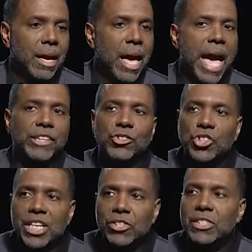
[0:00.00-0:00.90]
And
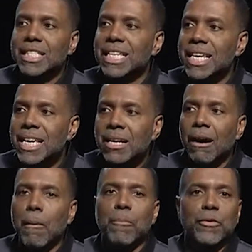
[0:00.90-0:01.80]
just getting
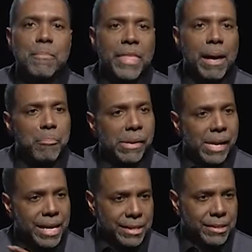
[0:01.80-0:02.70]
up from that
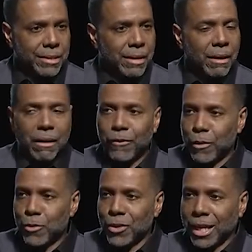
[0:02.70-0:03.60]
place of
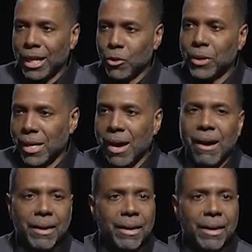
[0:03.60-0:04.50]
communicating with
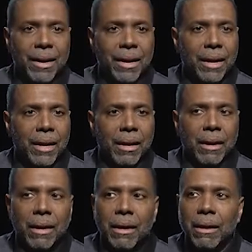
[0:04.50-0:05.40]
God,
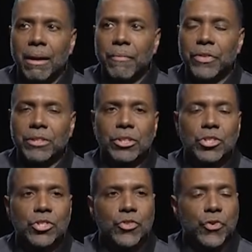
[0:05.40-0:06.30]
there's a
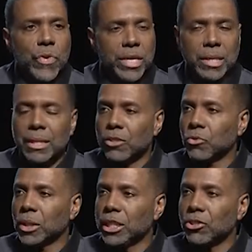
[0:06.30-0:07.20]
strength that's
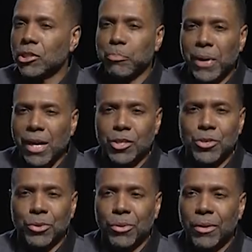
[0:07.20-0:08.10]
released upon you